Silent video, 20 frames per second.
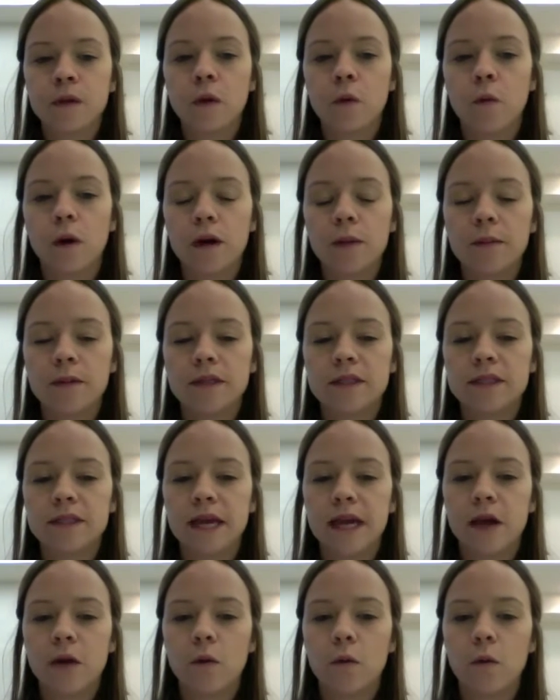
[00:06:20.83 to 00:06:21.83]
one
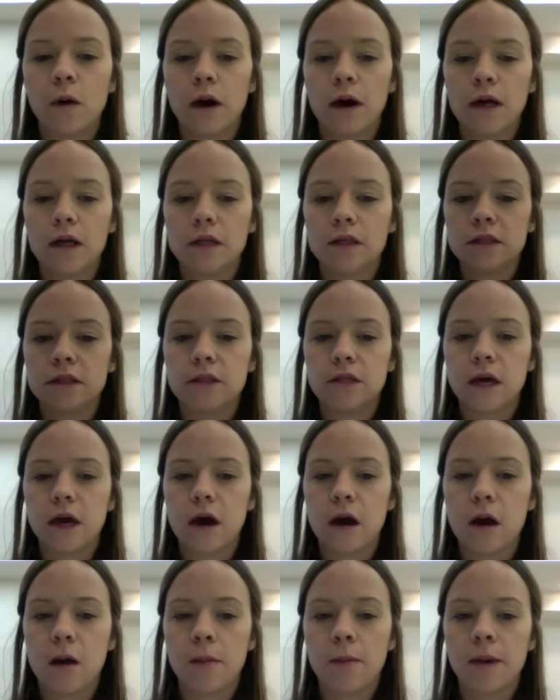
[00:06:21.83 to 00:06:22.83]
mistake was
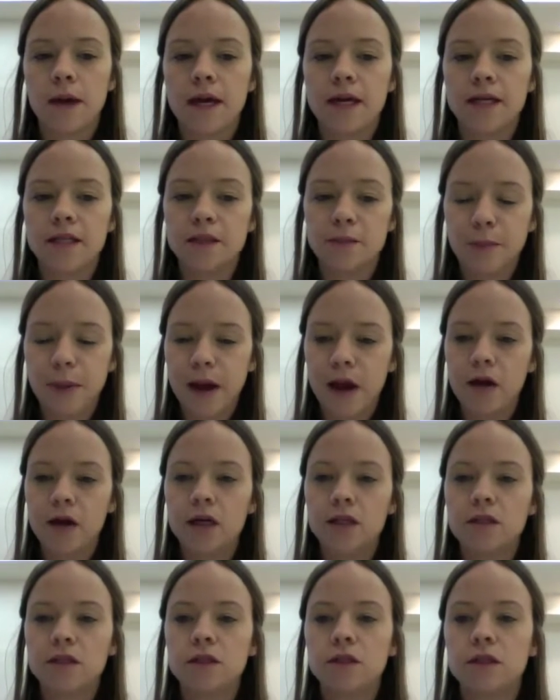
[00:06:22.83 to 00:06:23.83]
his
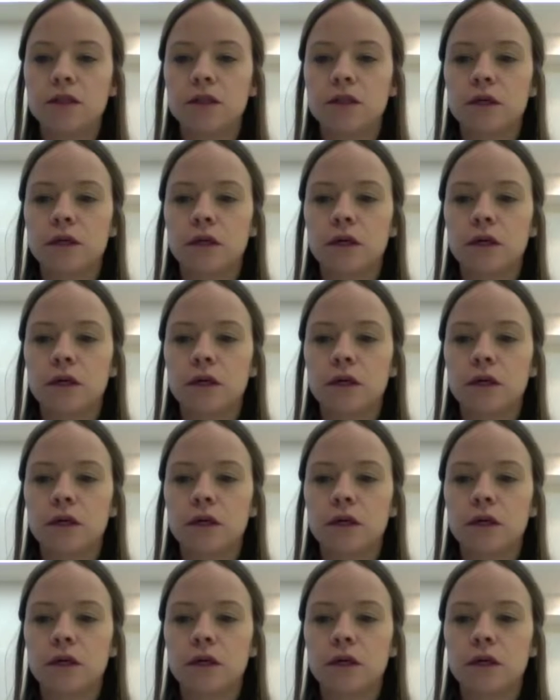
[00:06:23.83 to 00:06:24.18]
parents.